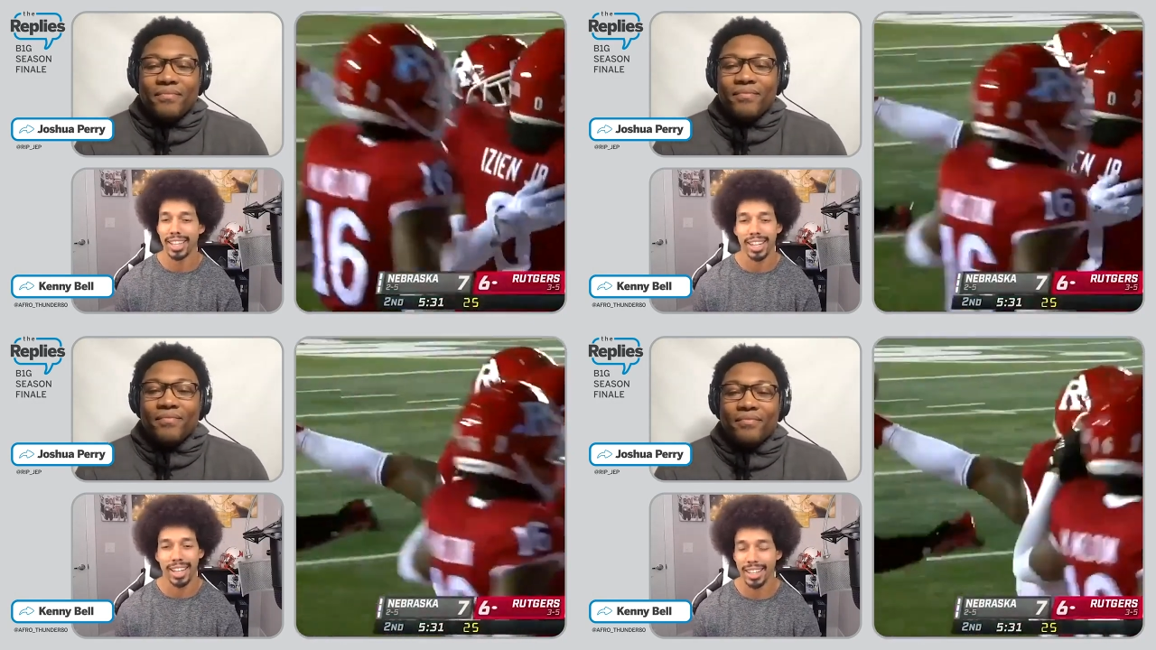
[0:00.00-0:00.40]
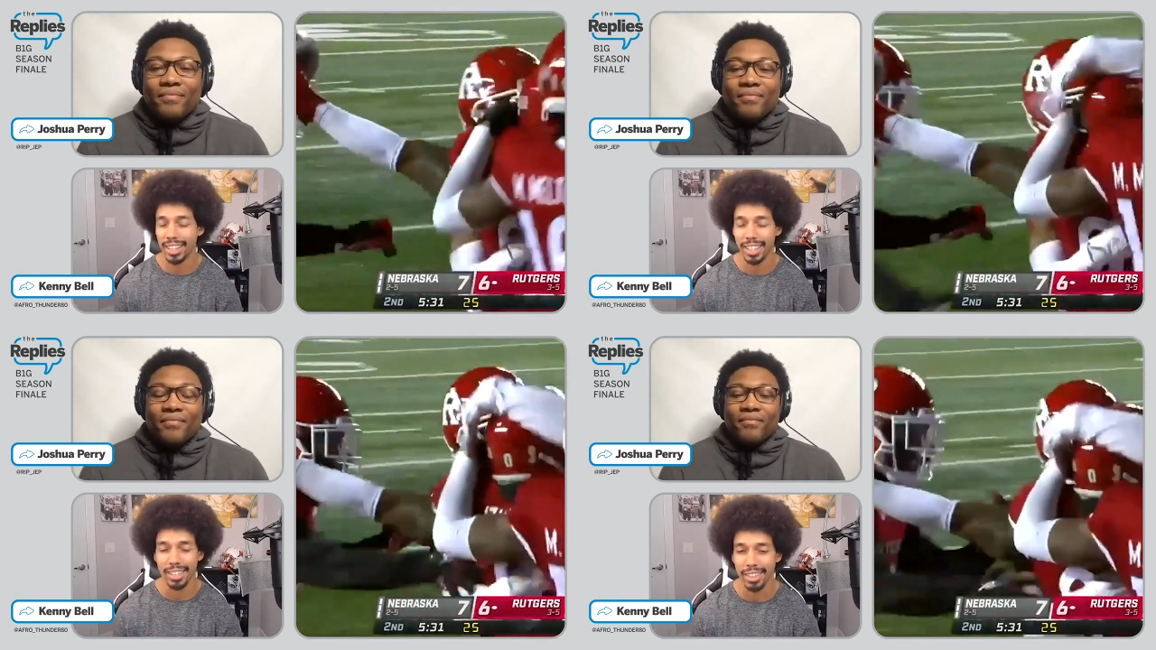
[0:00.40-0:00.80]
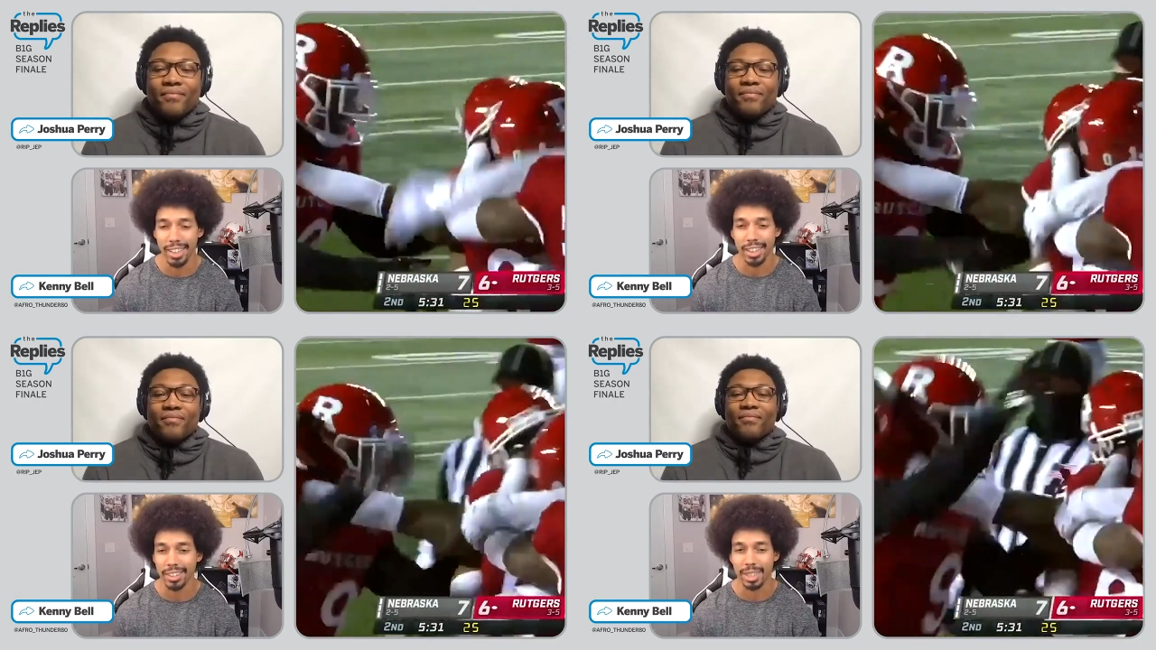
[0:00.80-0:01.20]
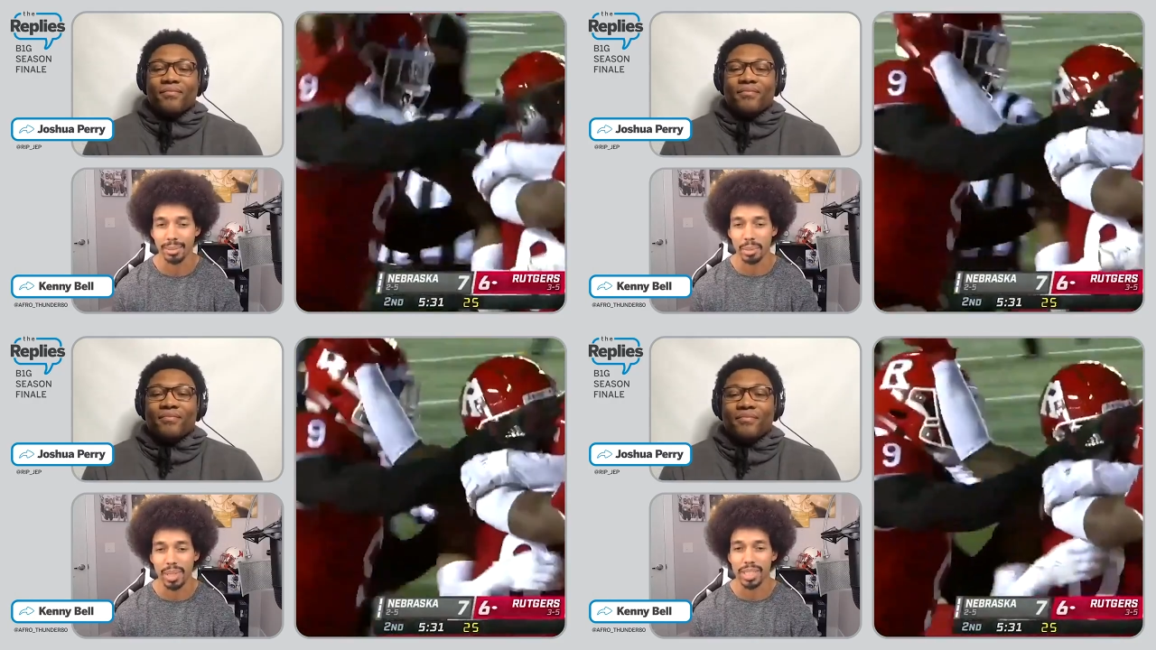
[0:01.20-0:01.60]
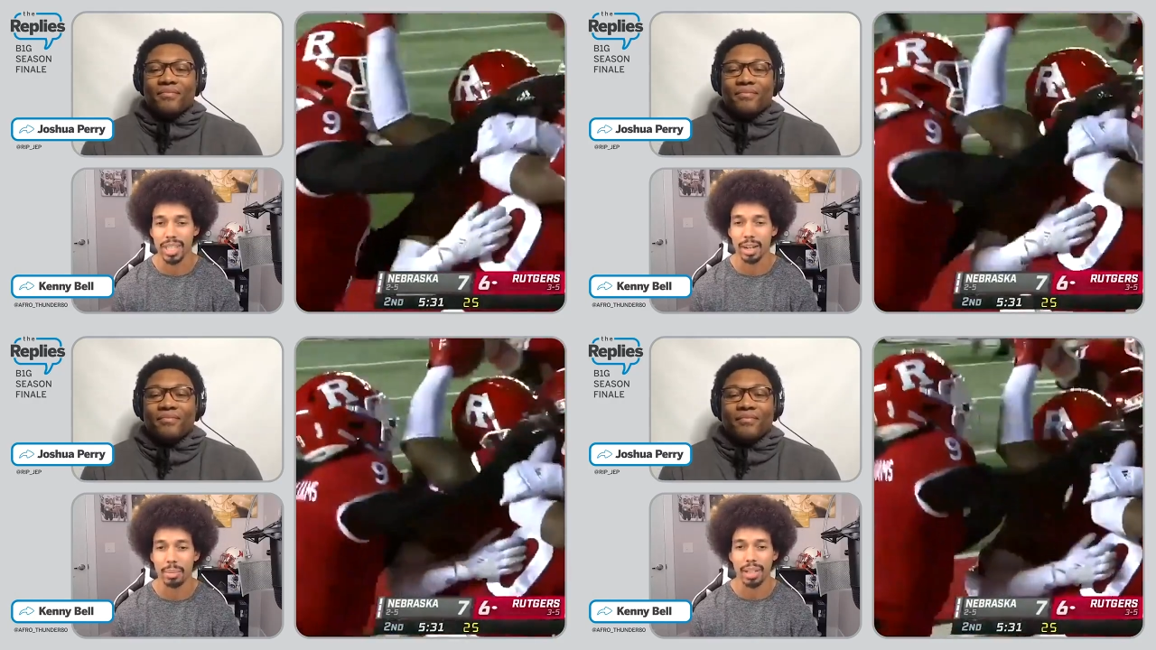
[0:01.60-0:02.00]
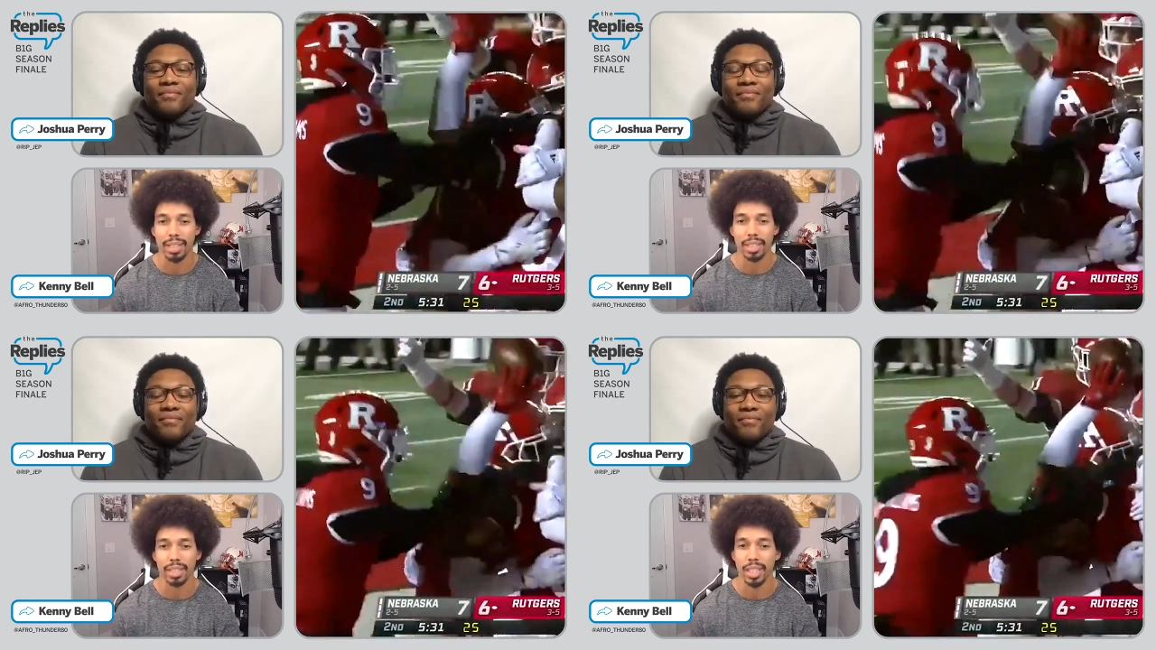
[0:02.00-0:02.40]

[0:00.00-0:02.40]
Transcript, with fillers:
Speaker 1: There's something to be said about the